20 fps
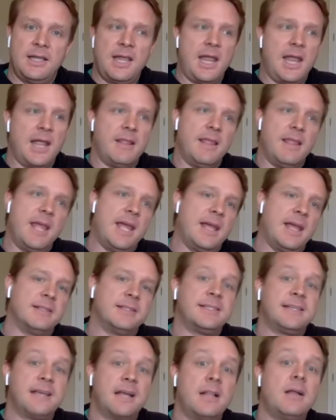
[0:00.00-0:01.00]
and then
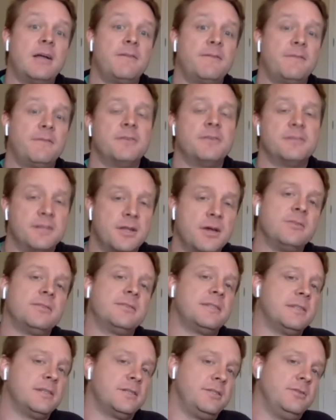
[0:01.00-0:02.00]
sell off those
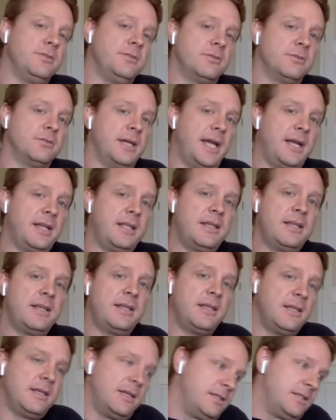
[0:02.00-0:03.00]
notes that you created
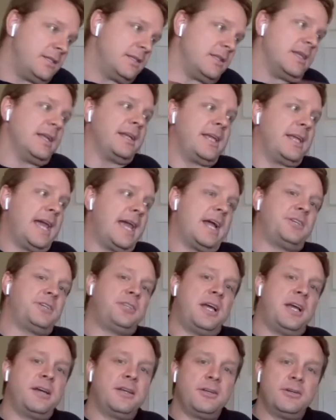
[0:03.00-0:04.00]
to then cash
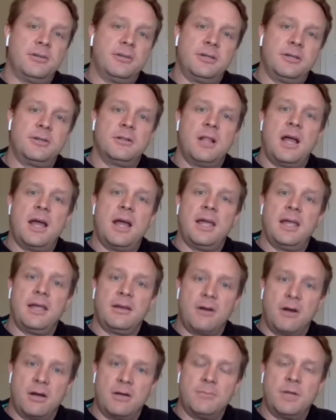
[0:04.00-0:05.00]
out your underlying
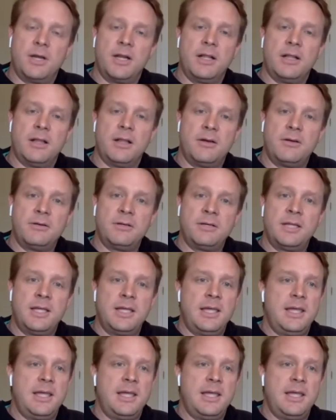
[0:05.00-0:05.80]
hard money loan